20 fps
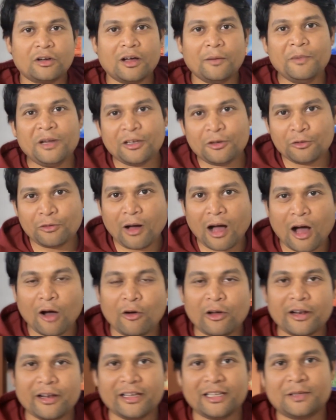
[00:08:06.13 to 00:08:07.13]
coming to
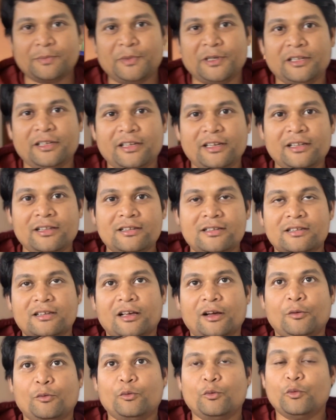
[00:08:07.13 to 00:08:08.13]
our experience,
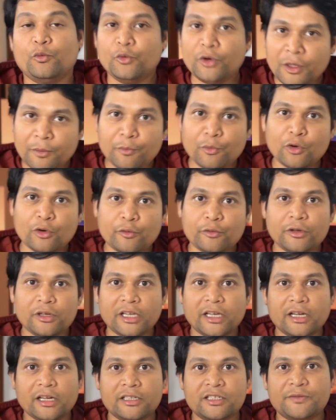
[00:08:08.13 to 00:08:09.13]
we booked
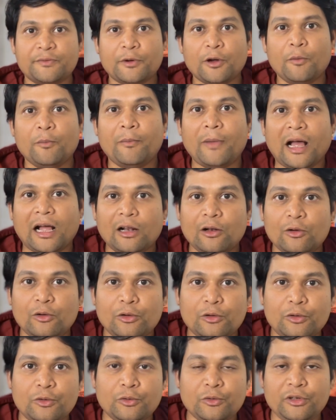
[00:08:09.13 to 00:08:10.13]
tickets from
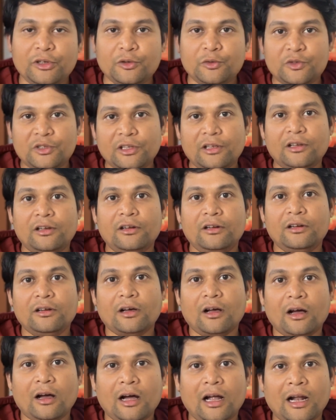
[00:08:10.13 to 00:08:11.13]
Bangalore to New Zealand,
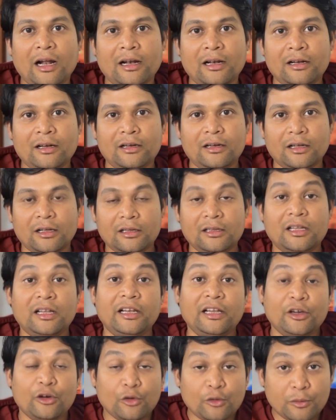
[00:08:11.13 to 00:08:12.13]
and the
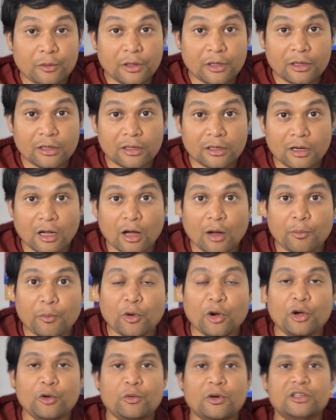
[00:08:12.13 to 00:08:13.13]
layover
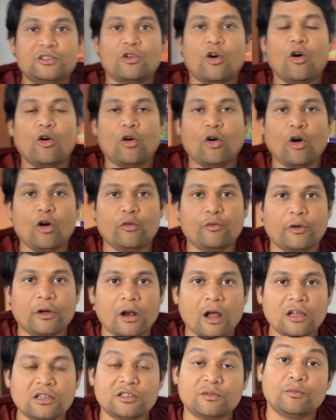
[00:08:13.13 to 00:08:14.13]
point was Hong Kong
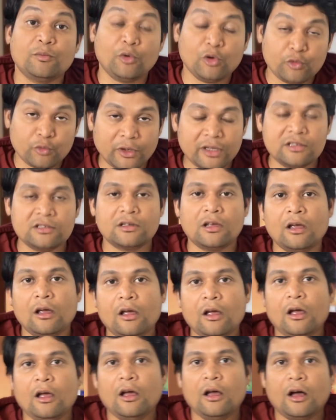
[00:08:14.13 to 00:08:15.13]
for us, both ways.
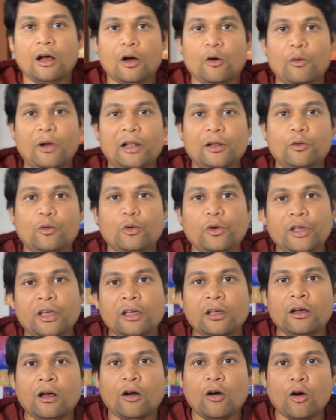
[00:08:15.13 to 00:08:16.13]
While
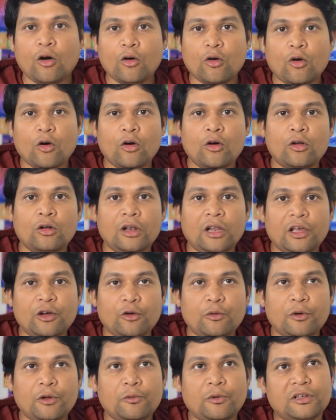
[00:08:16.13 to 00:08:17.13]
going, Hong Kong
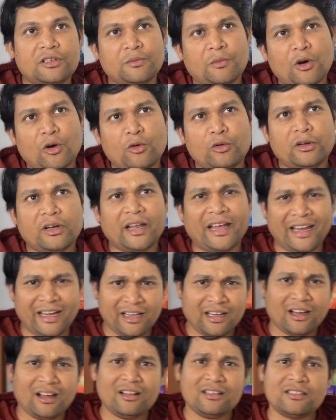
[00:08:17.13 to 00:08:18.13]
layover was about
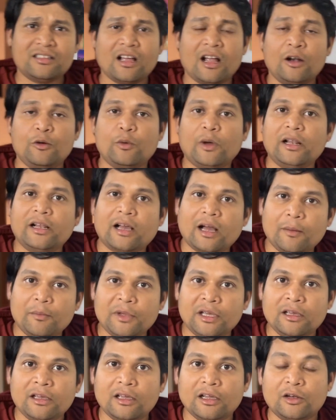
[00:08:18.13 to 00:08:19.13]
8 hours, and while
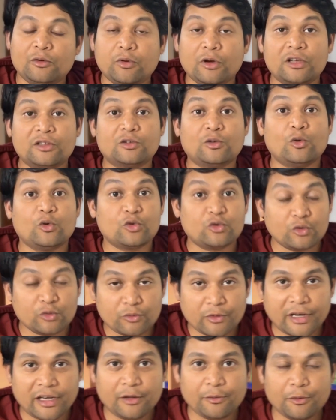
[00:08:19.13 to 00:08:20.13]
coming, it was close to
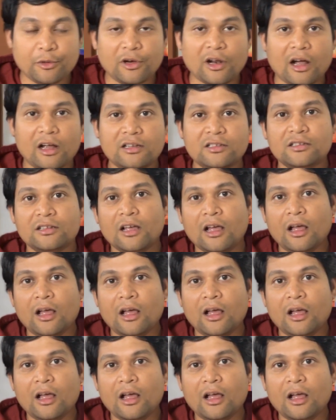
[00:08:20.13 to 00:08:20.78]
24 hours.